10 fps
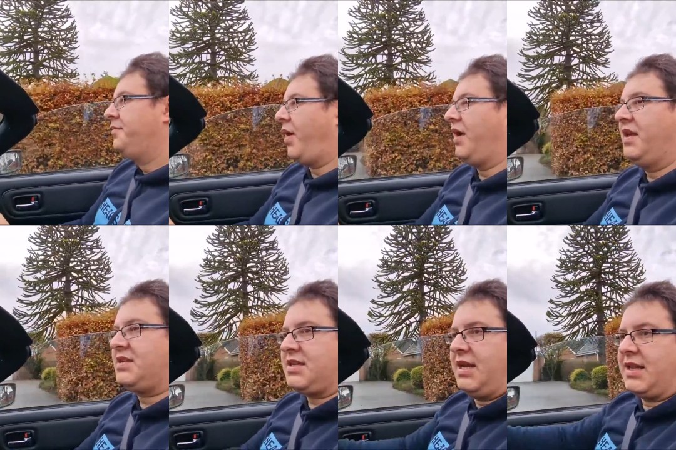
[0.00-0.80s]
by
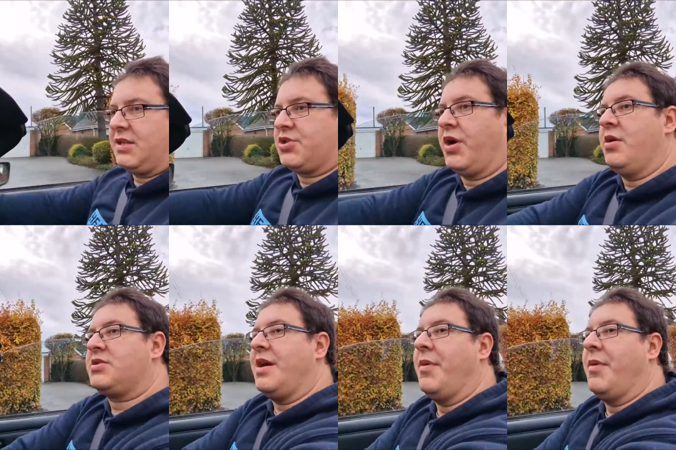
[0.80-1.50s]
this little Toyota